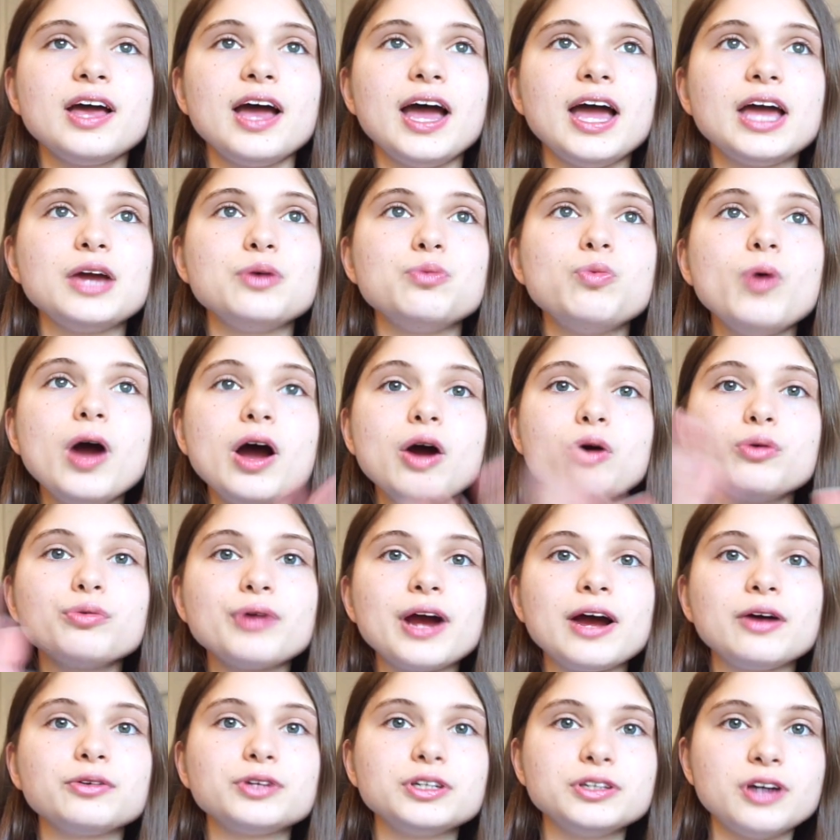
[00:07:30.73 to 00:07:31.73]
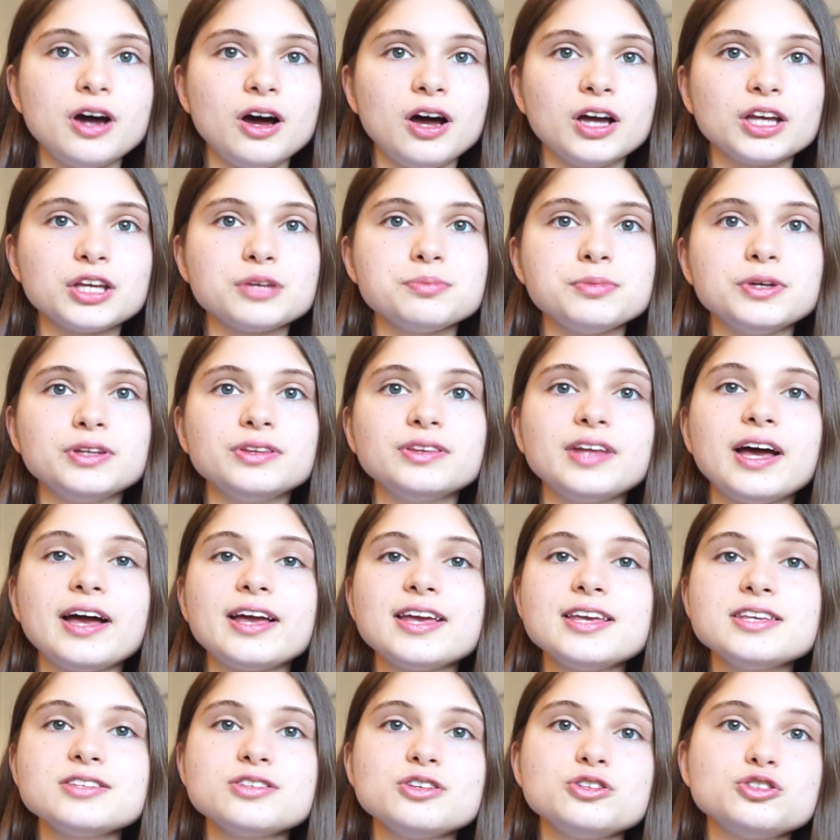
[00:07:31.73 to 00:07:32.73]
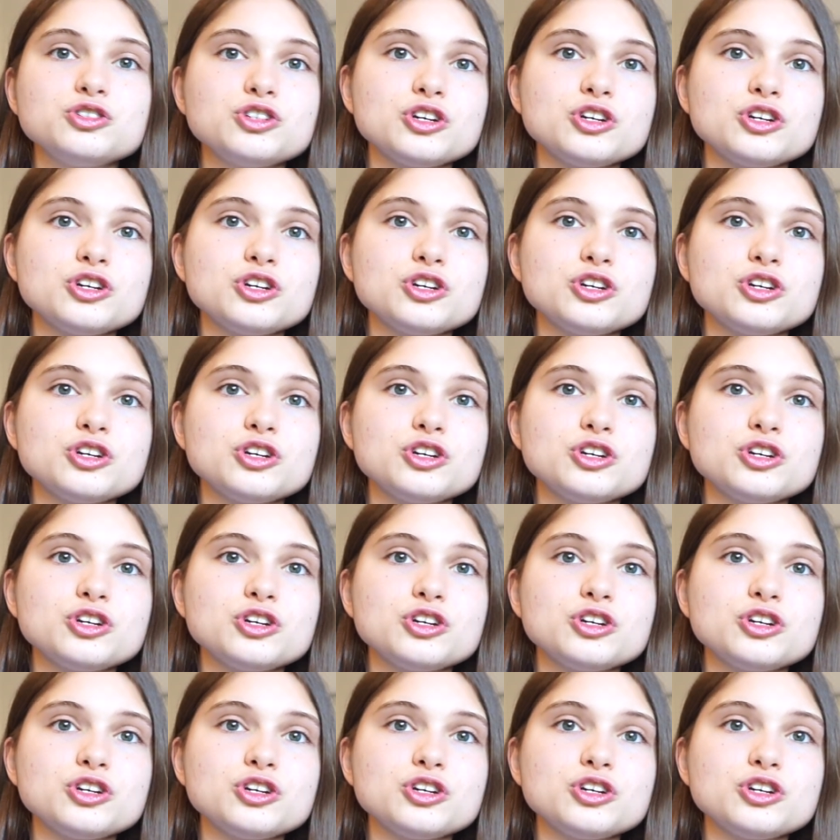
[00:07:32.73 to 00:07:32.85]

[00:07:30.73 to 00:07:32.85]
a well-rounded argument that isn't